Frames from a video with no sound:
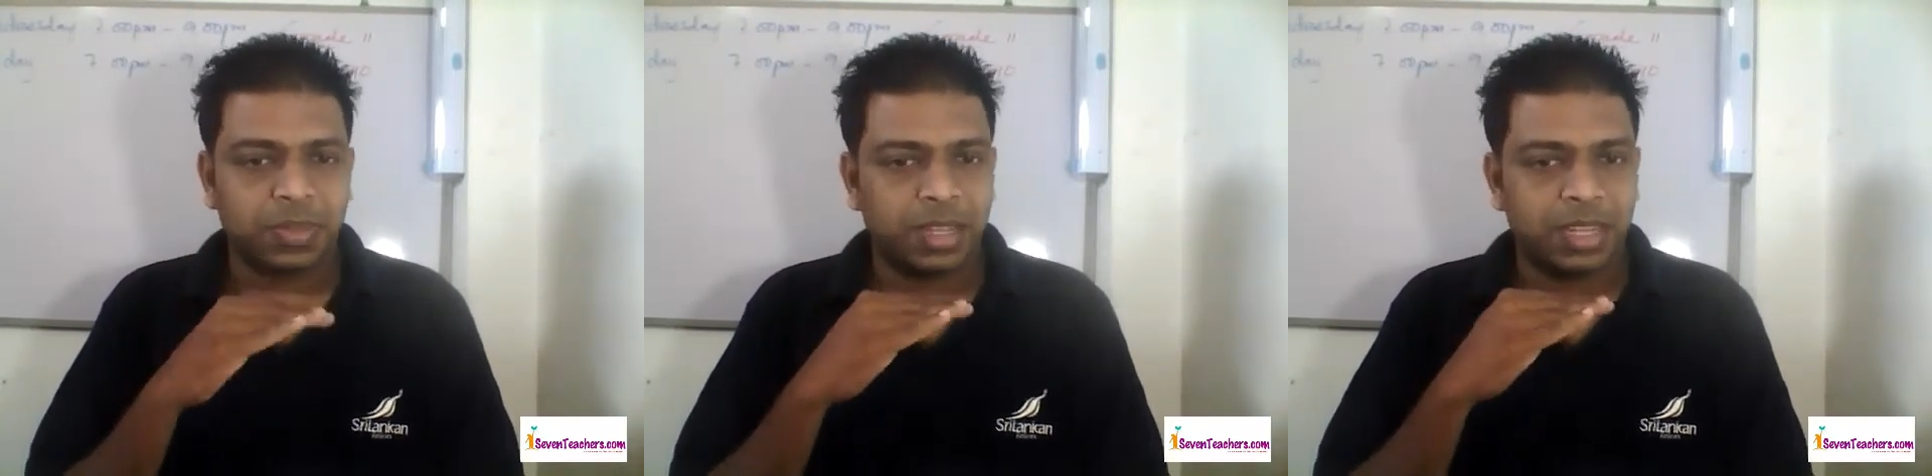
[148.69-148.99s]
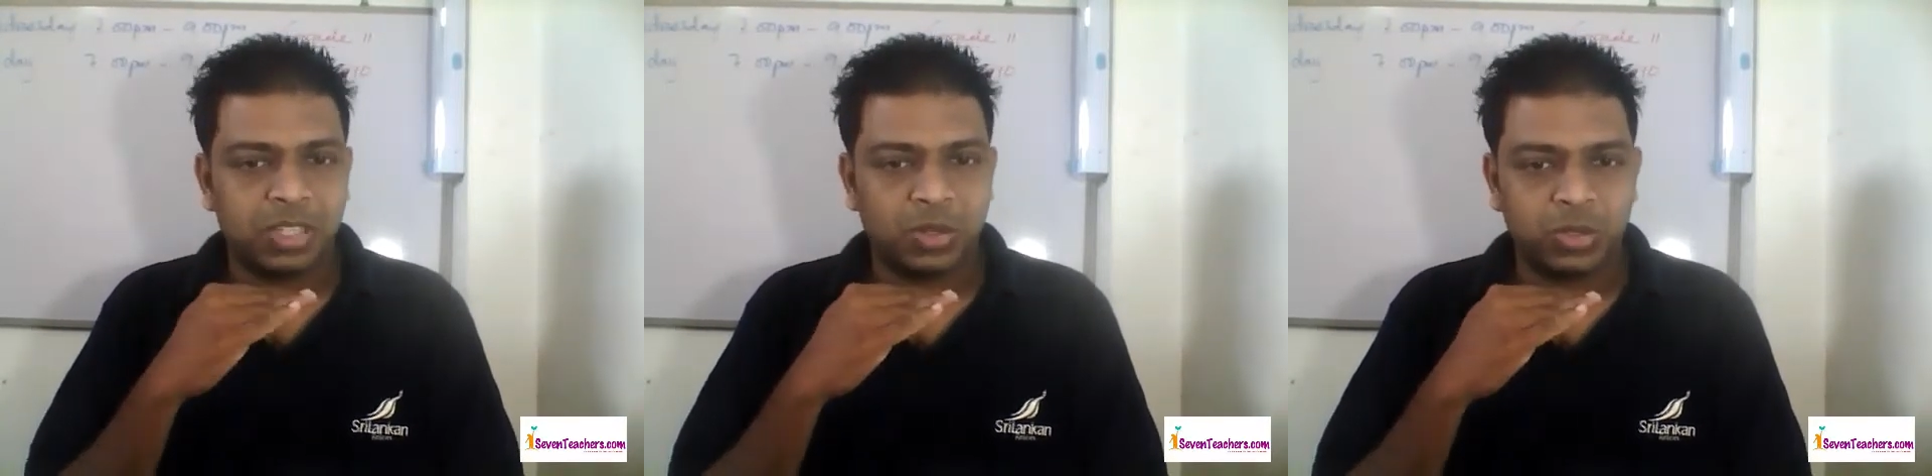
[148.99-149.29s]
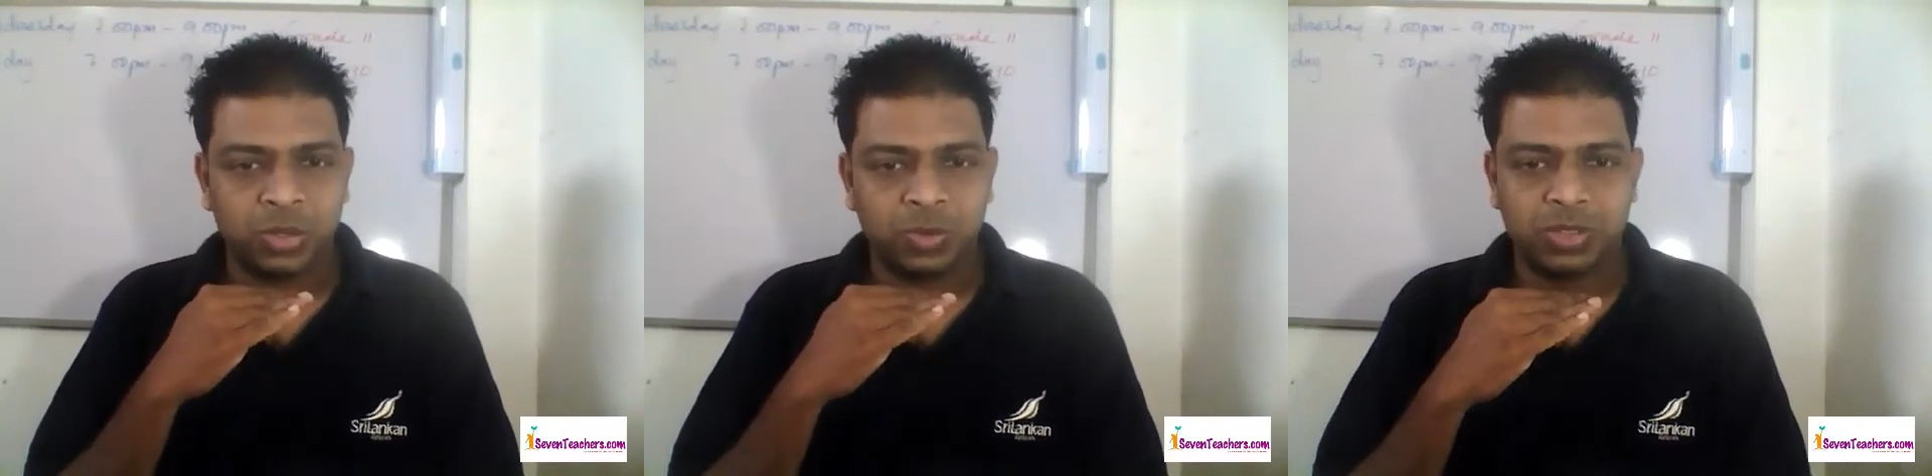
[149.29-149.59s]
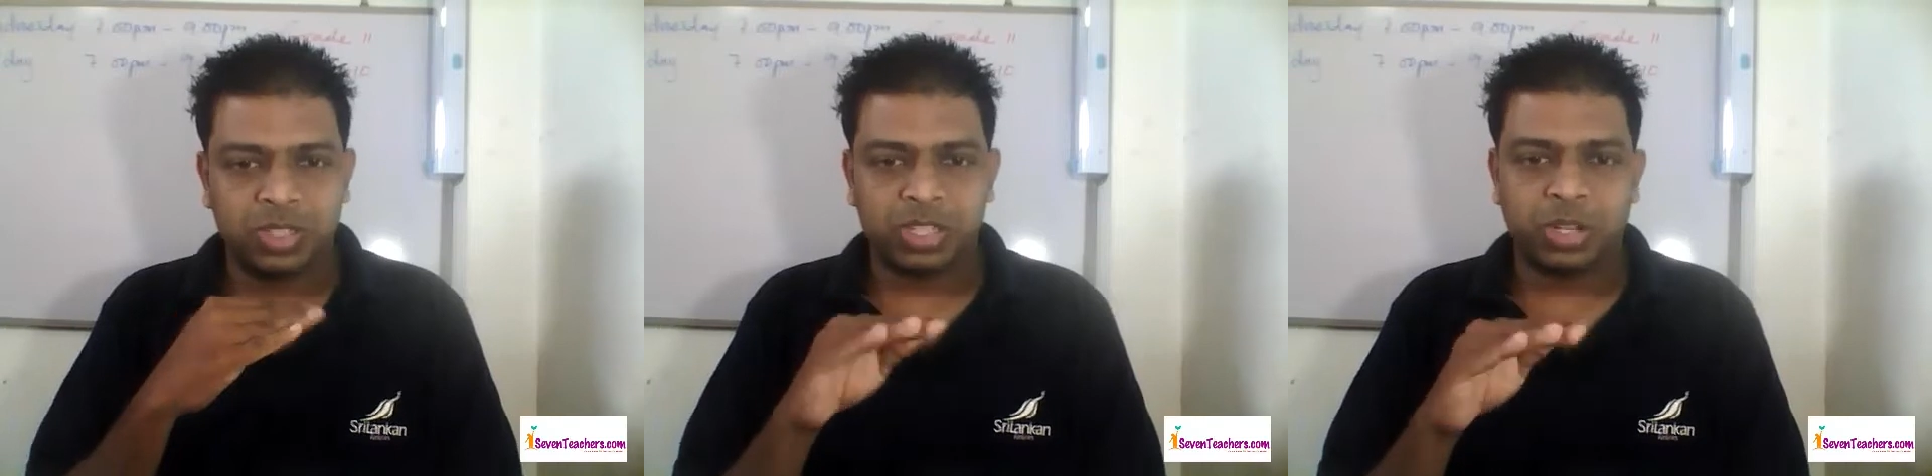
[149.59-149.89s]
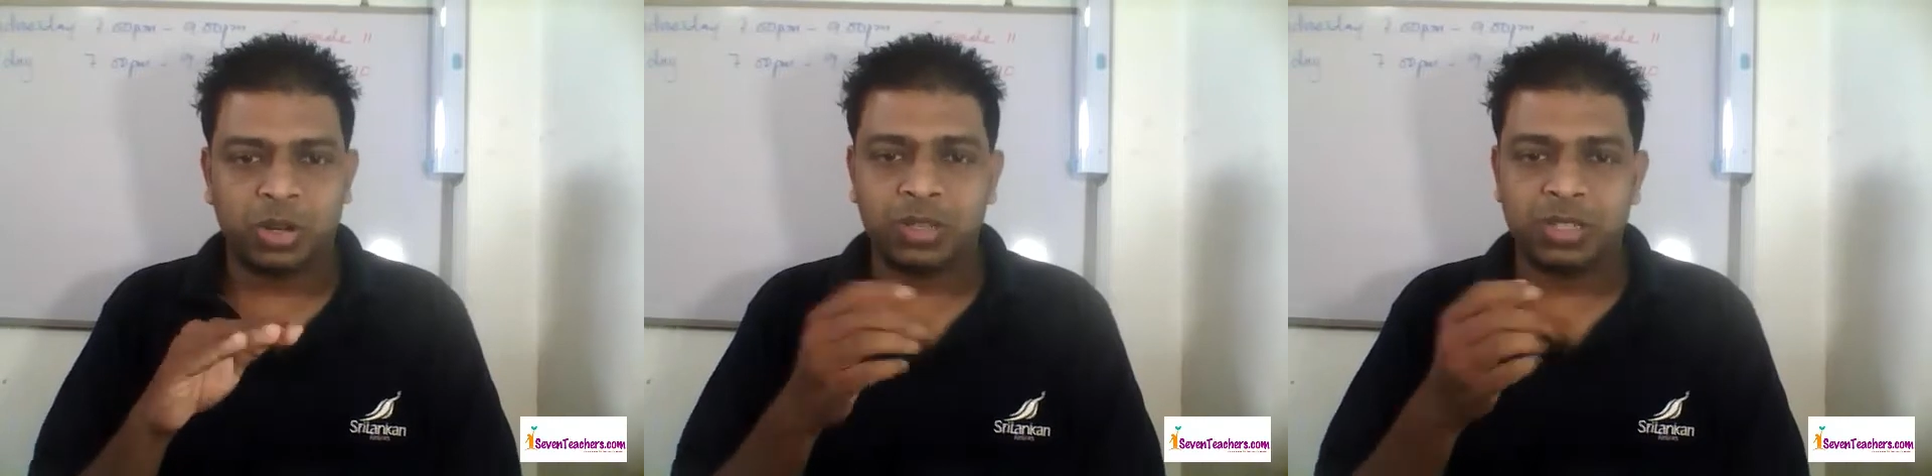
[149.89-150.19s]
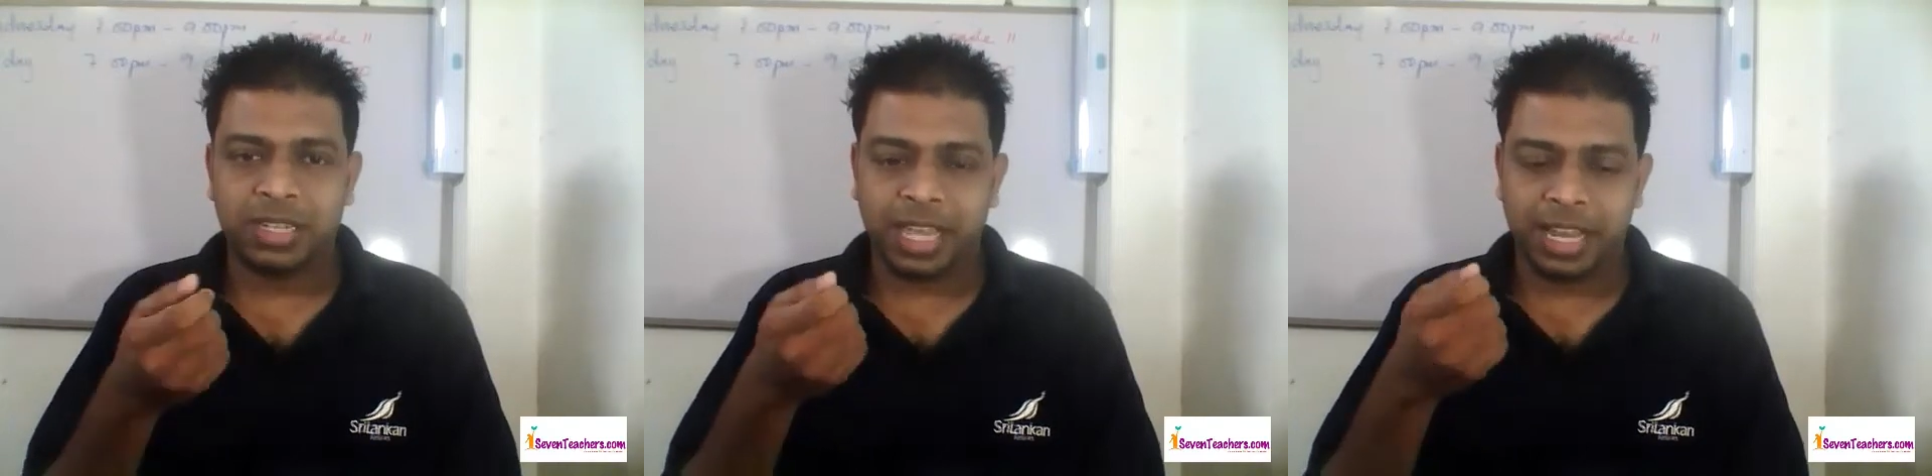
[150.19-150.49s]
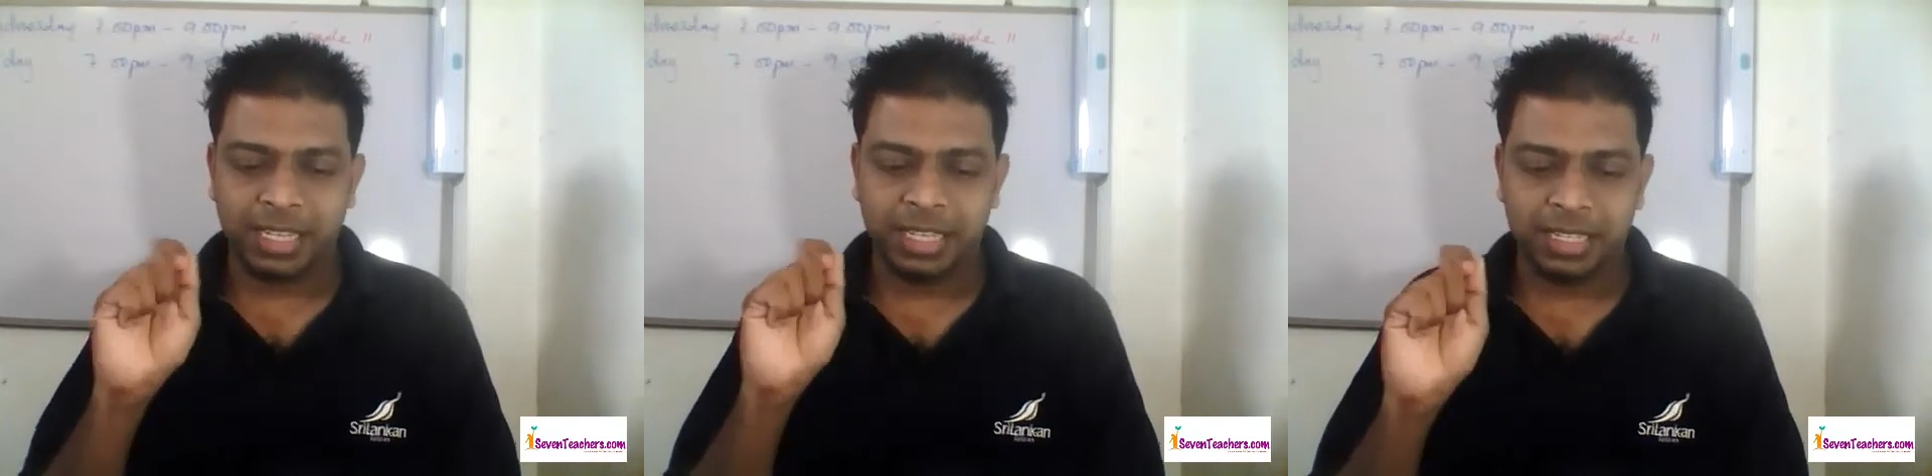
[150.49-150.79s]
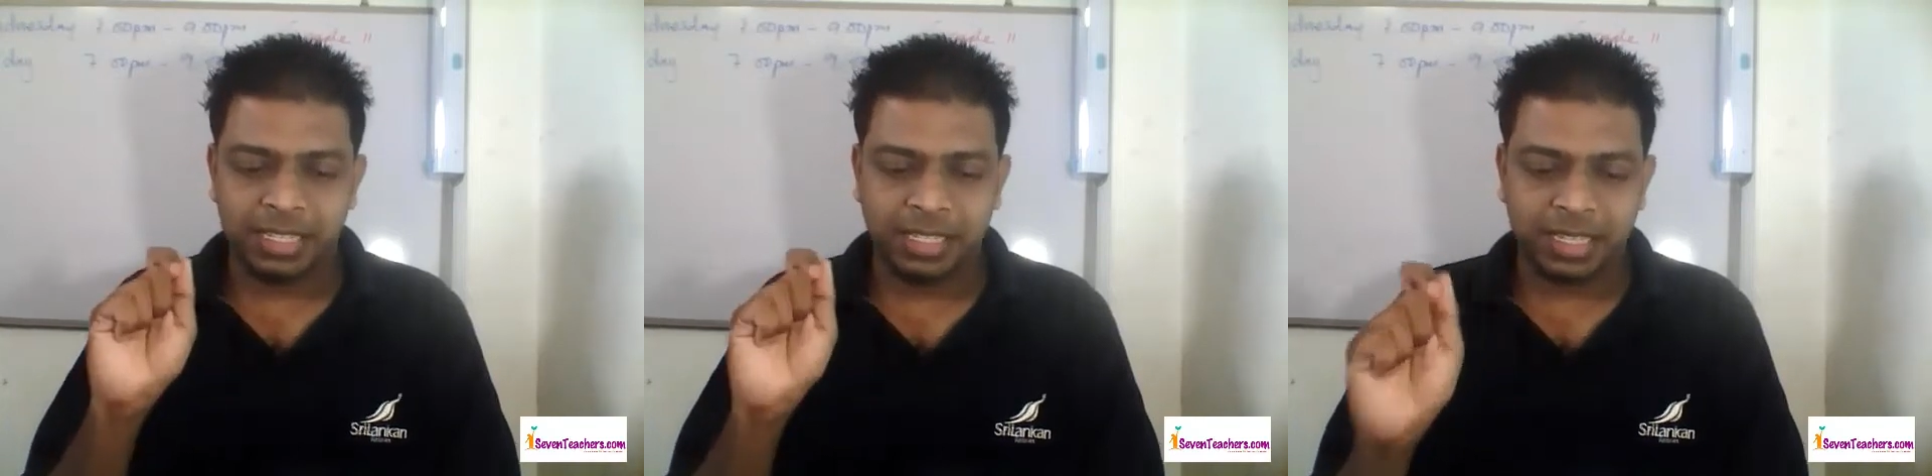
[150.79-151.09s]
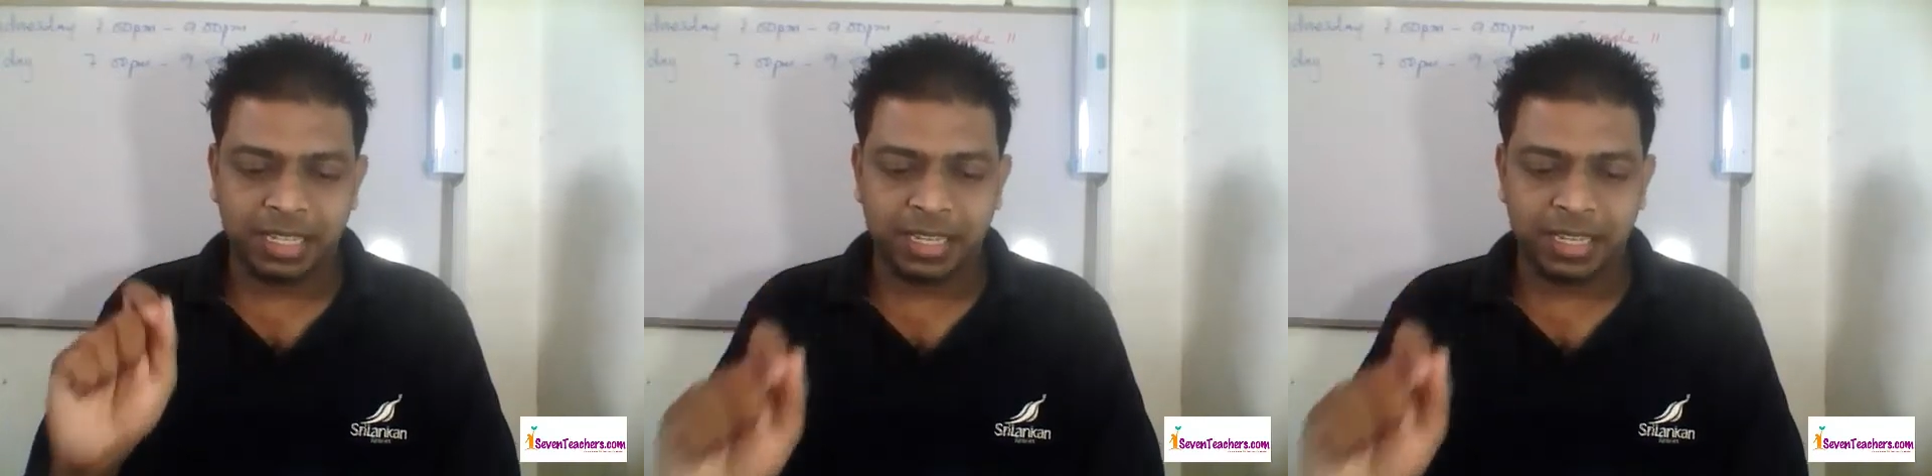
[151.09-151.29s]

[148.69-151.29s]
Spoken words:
is also just locked, and he just